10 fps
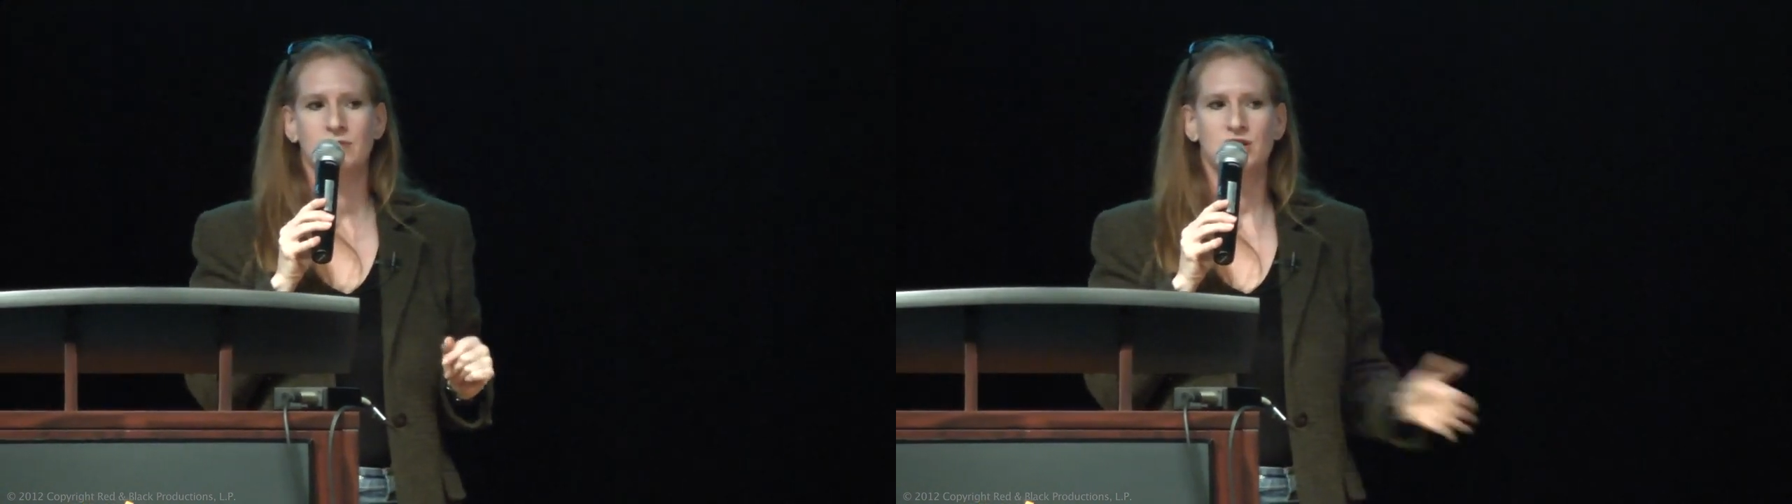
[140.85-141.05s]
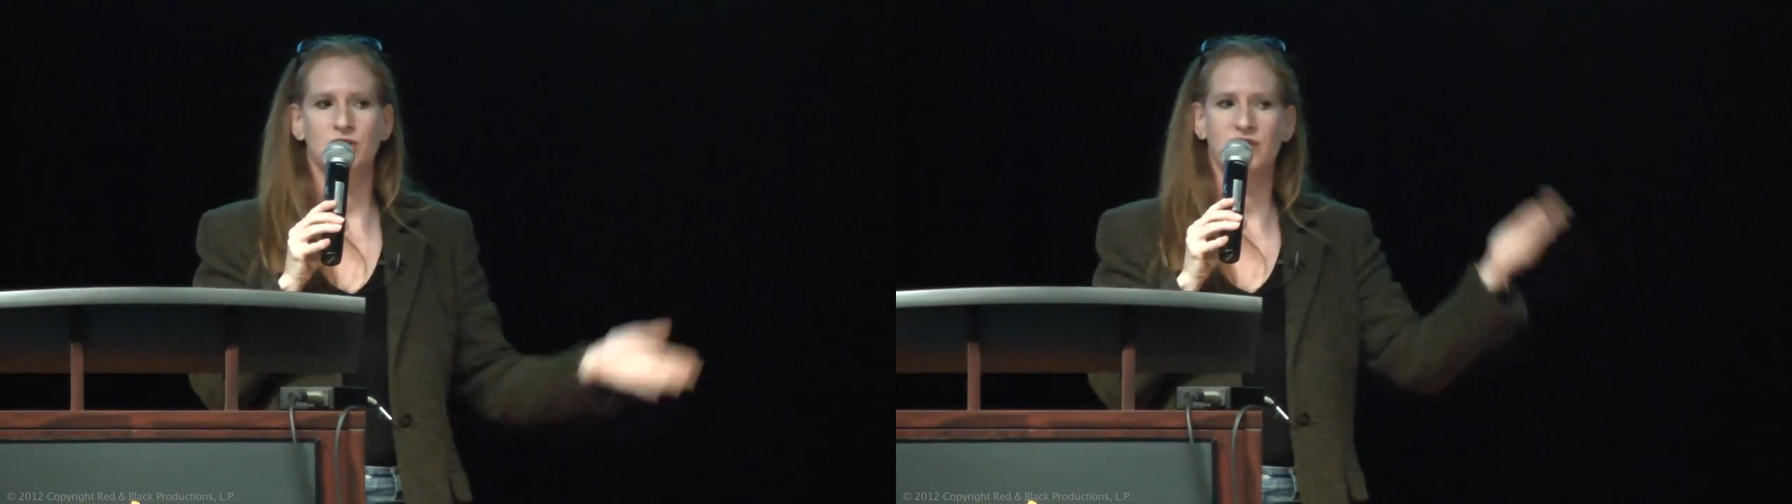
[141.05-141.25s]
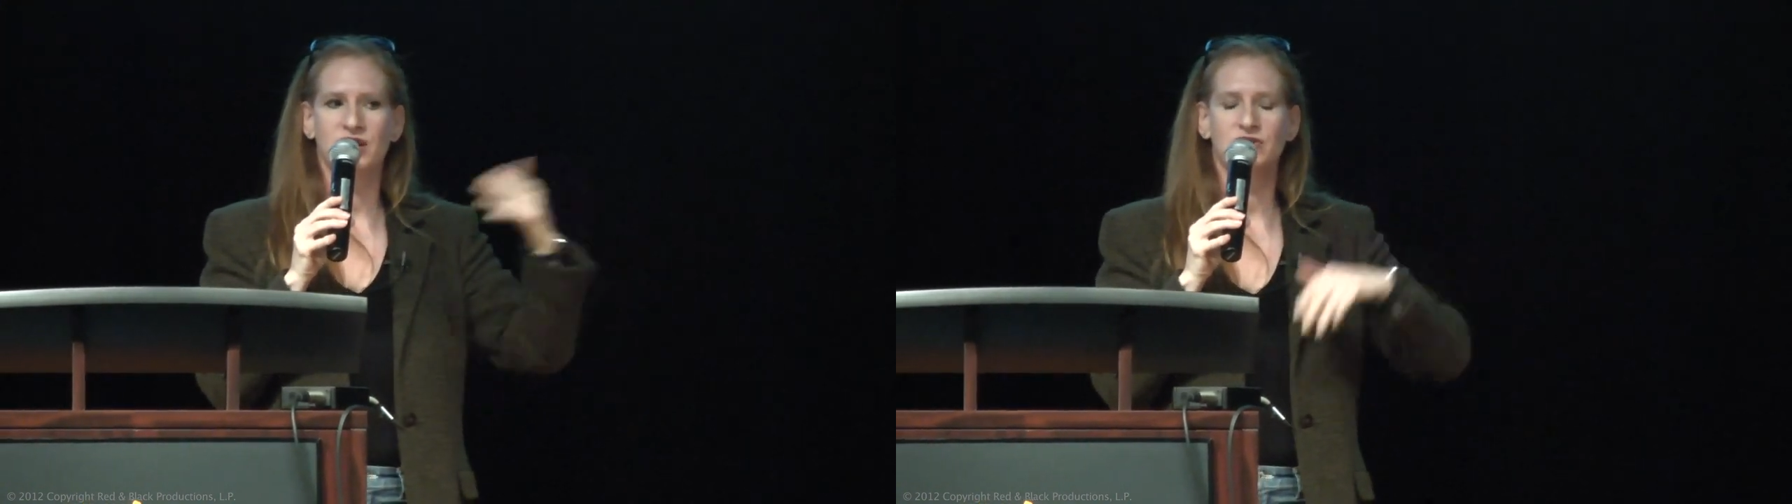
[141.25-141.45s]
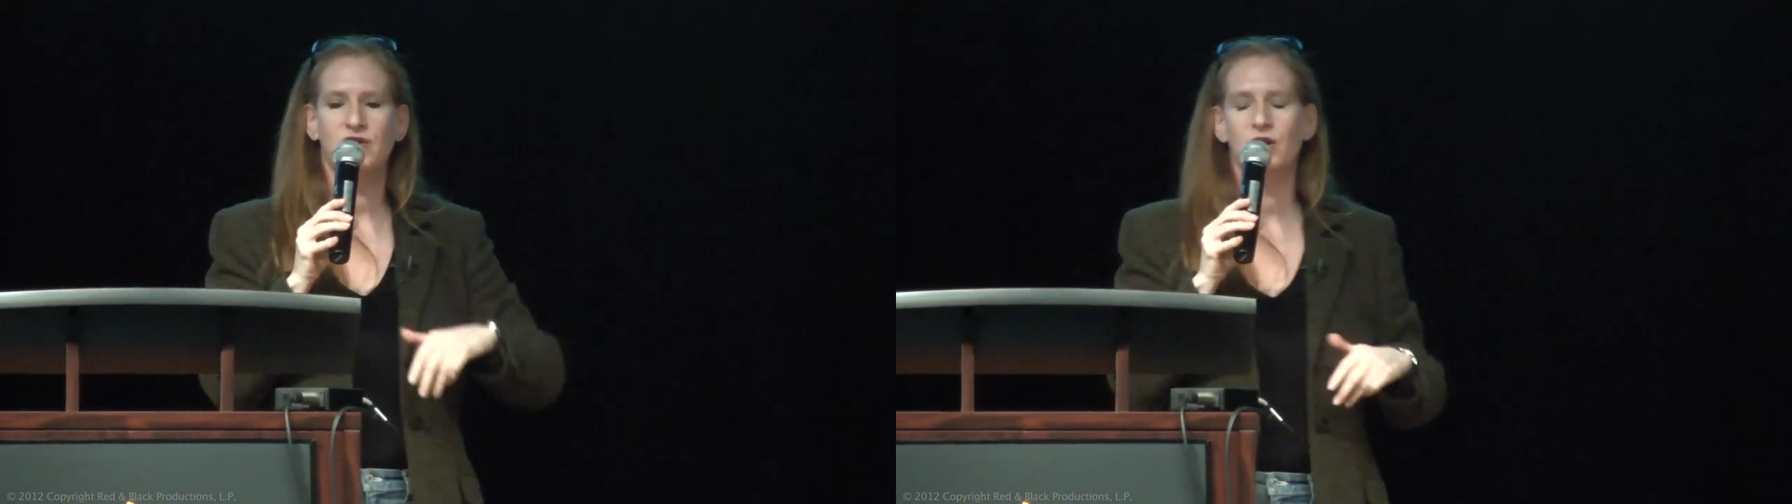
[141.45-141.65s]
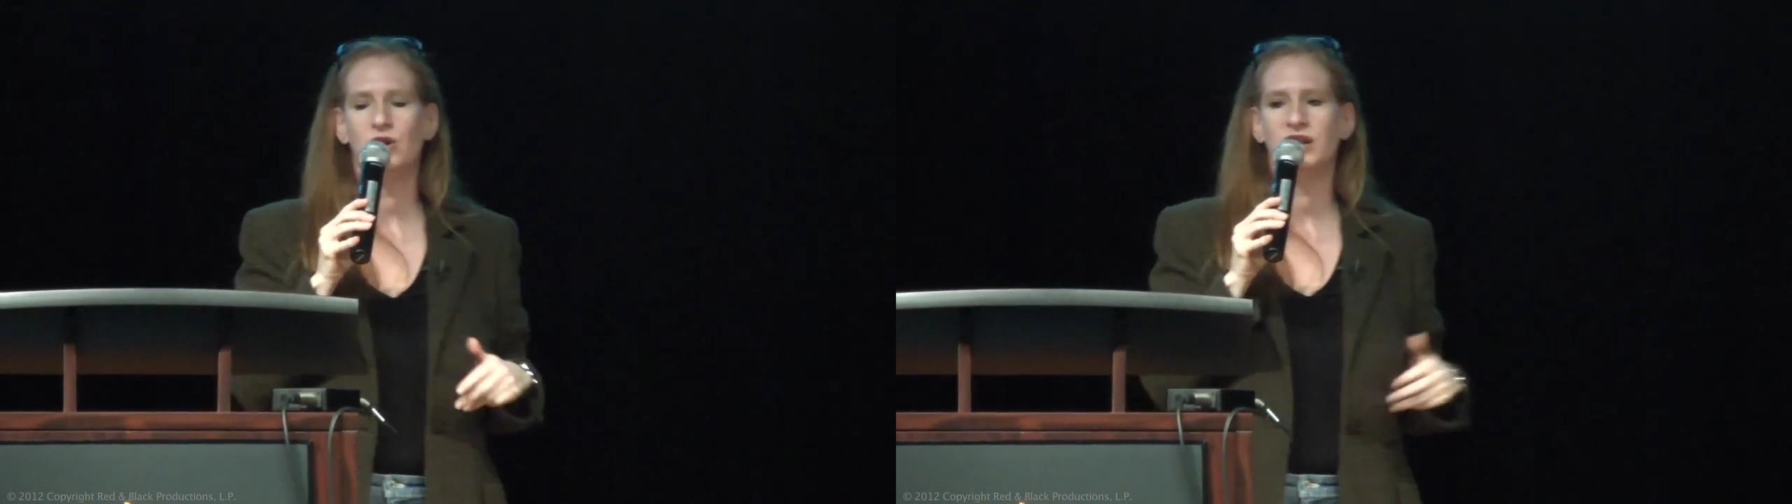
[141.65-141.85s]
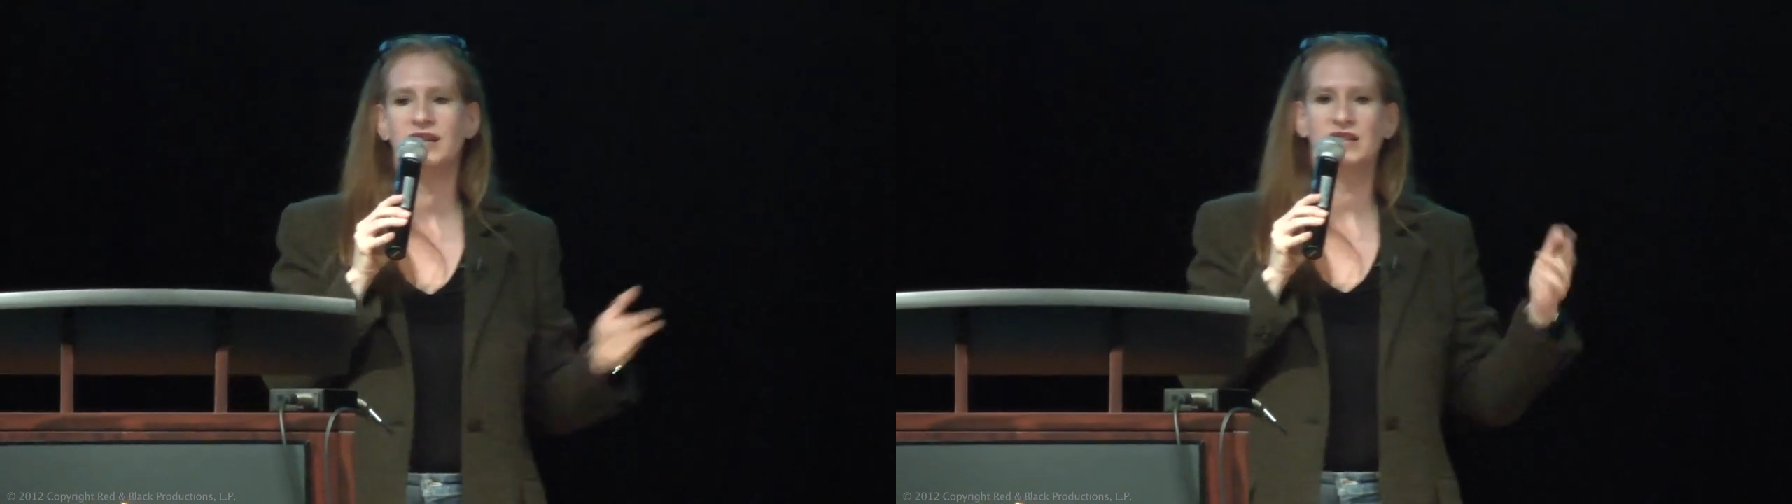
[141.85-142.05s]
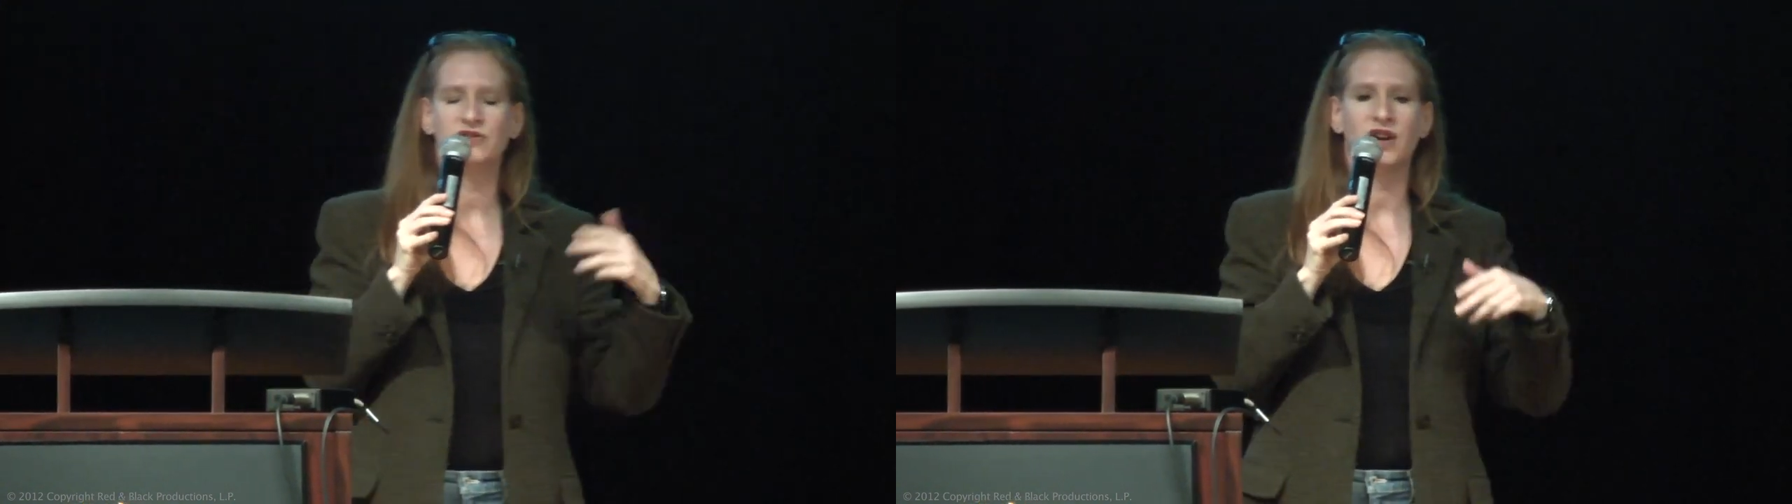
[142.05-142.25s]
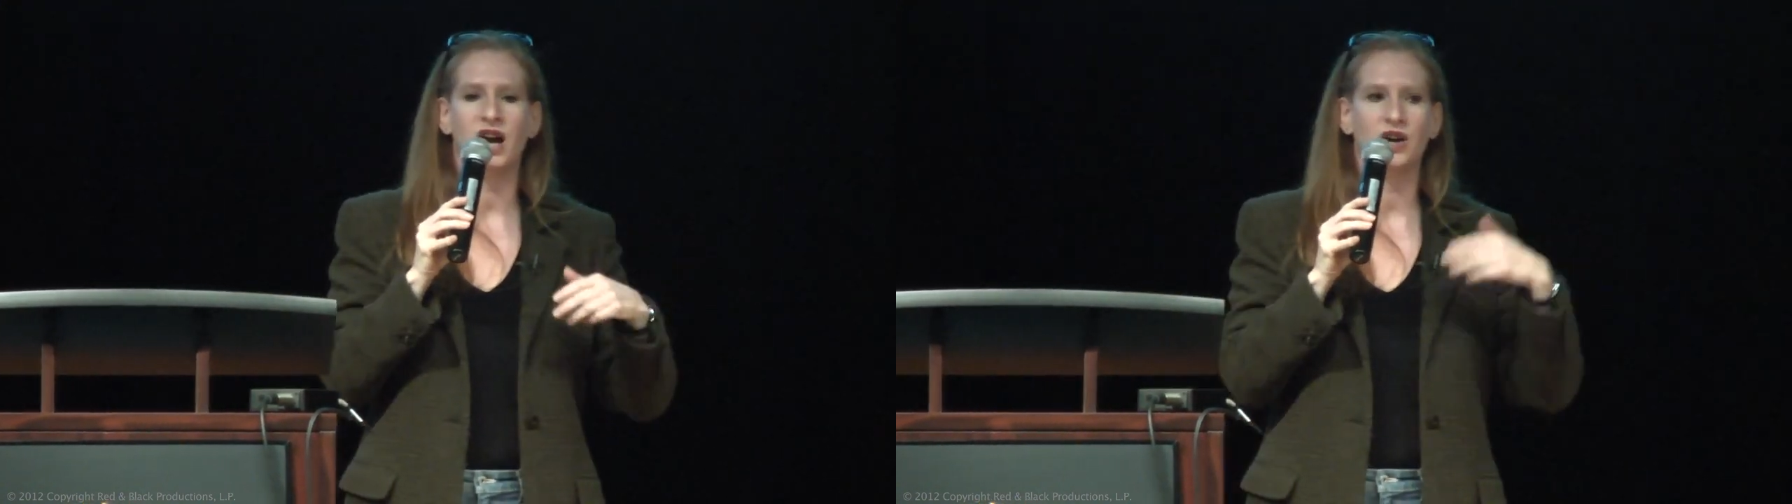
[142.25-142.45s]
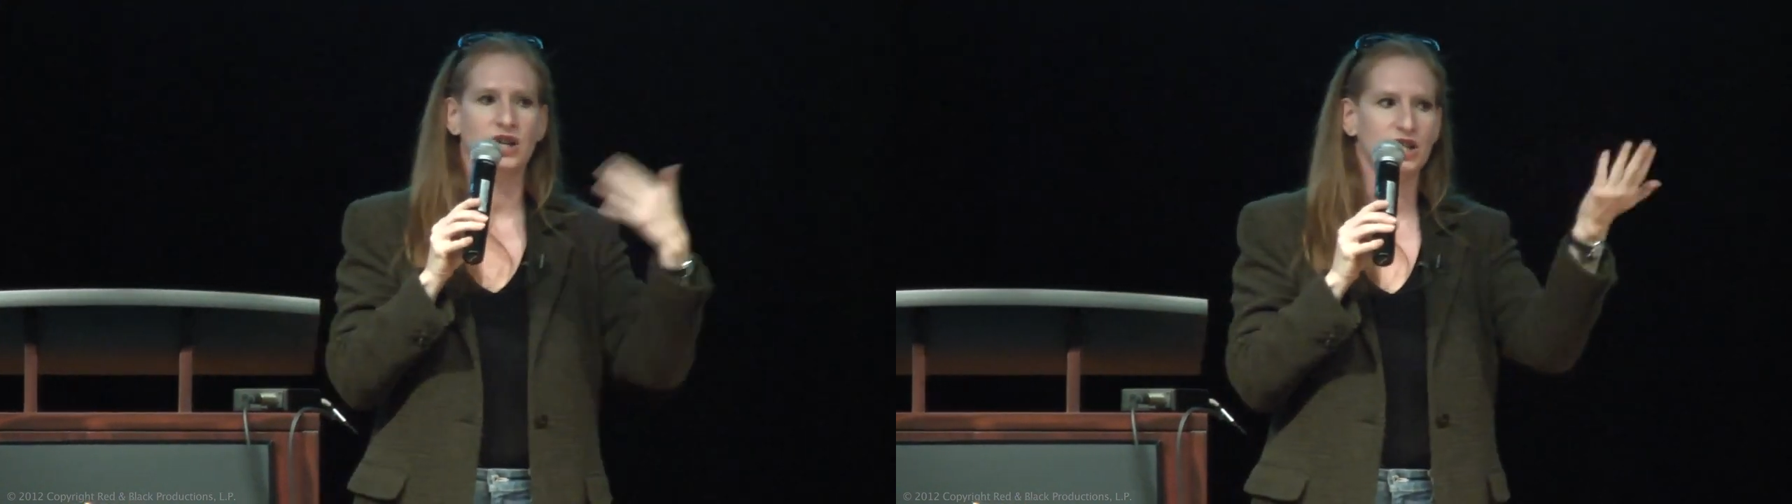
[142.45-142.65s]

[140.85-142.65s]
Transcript: So fast forward, he gets fired,